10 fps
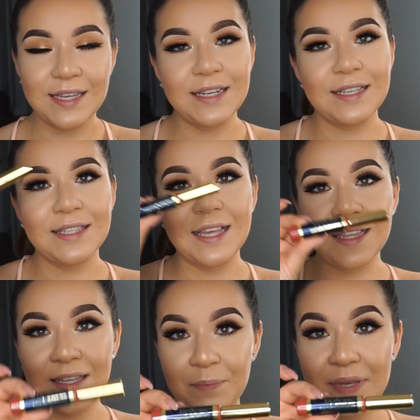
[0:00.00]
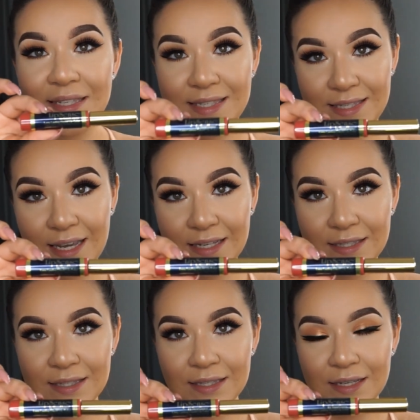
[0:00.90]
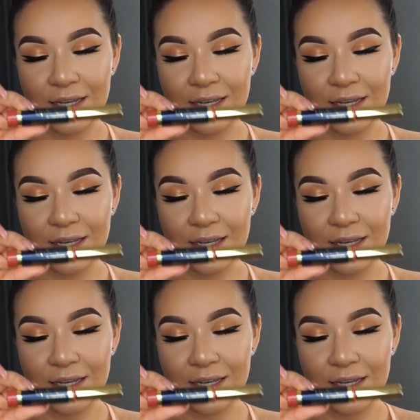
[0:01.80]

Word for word: It is Lip Sense.